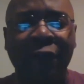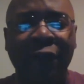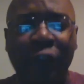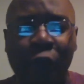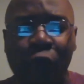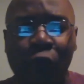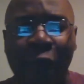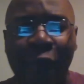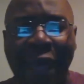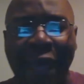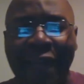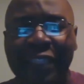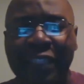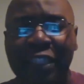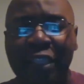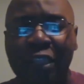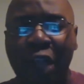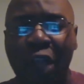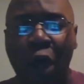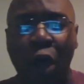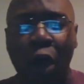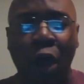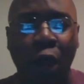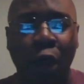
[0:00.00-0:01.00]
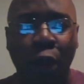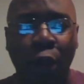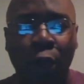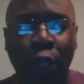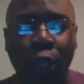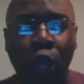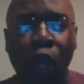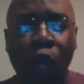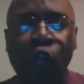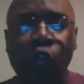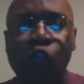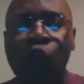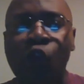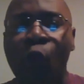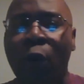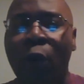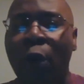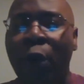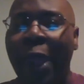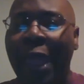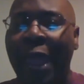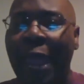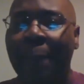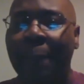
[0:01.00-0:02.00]
you as long you are
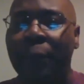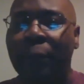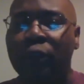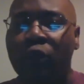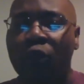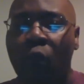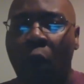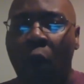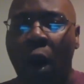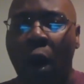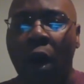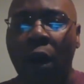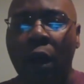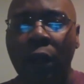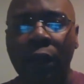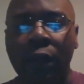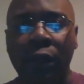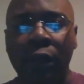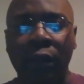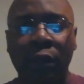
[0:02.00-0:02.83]
able to walk.